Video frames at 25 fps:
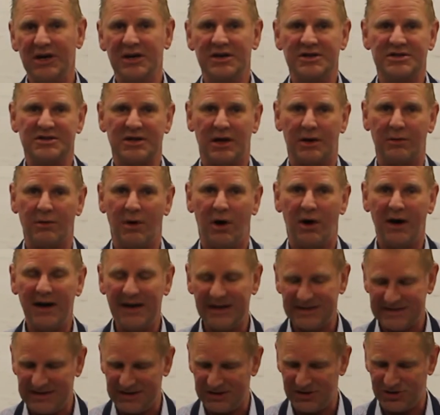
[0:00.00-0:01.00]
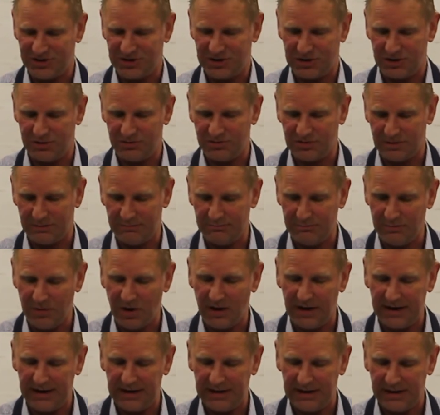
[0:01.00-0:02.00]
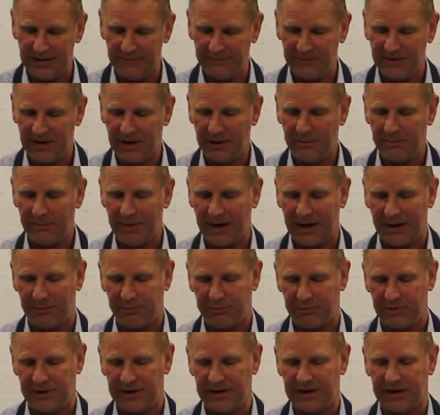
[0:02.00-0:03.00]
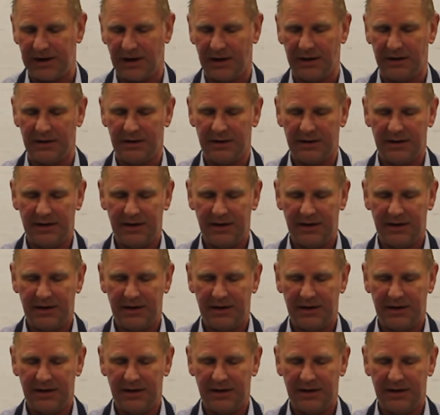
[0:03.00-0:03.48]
so I tend to use on mine paprika.